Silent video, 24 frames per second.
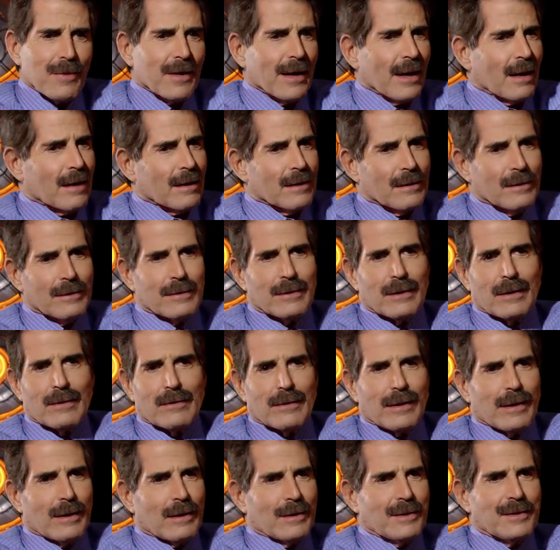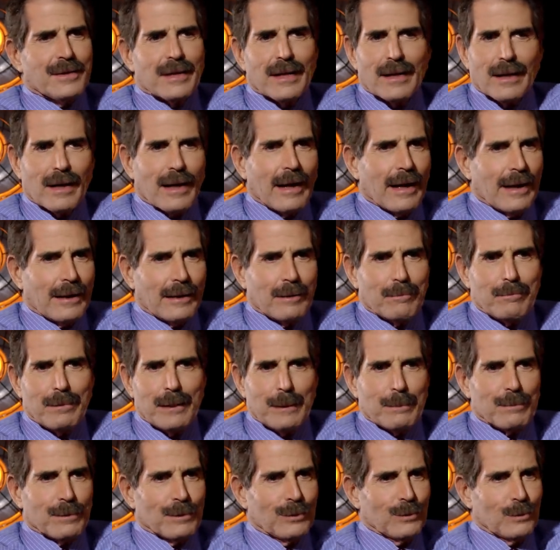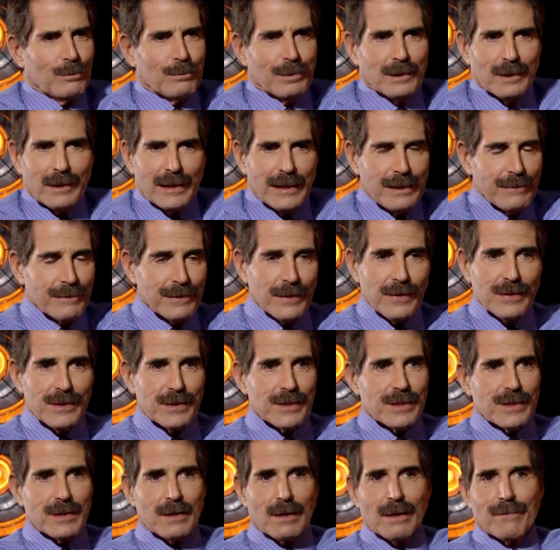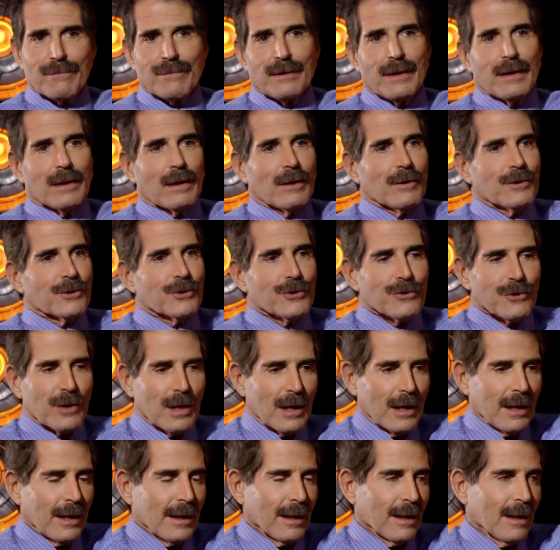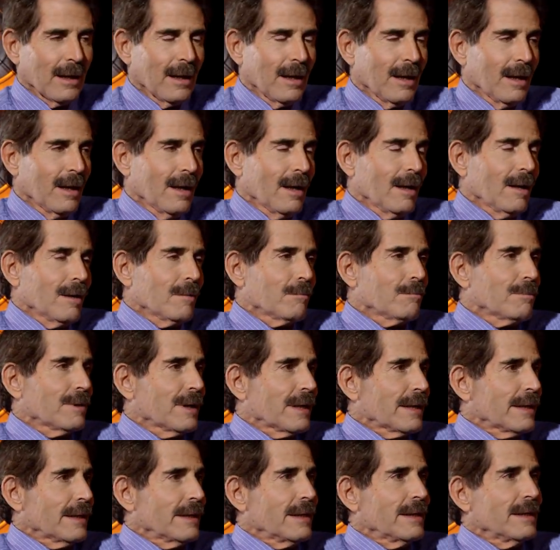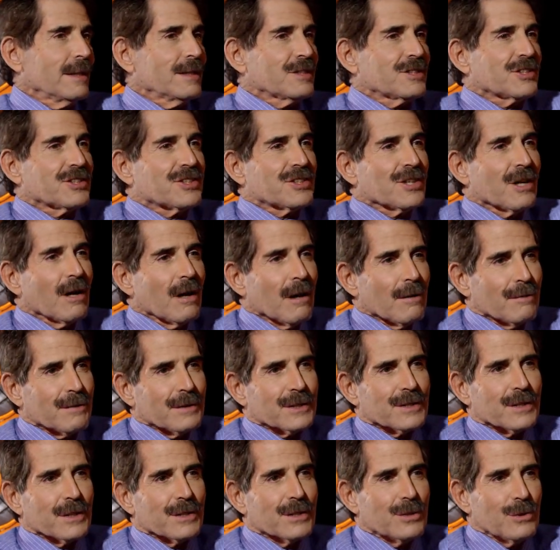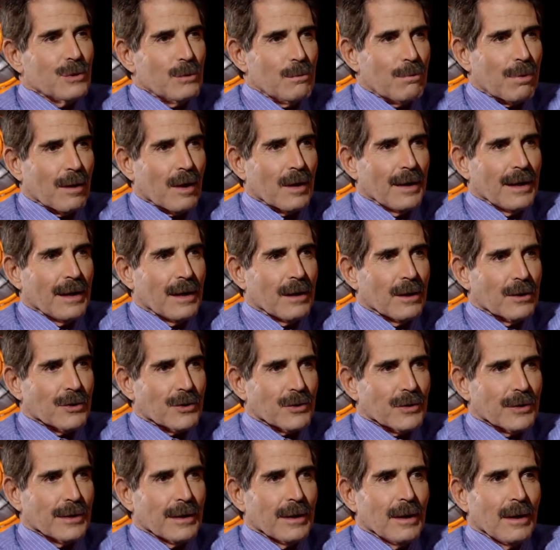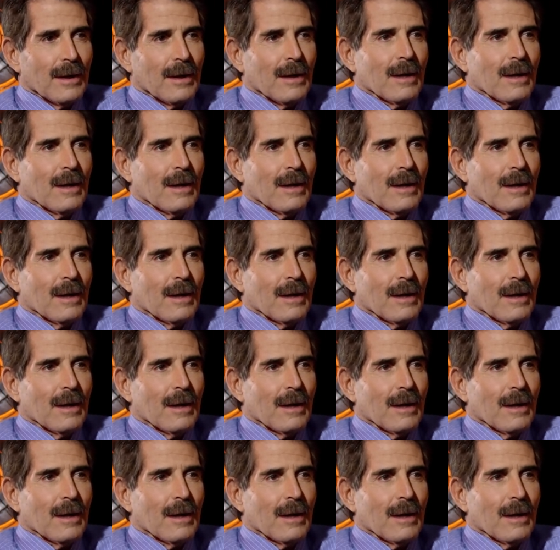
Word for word: They are, they are dedicated people who believe in this stuff and are trying. But it's tough. It's a two-party country.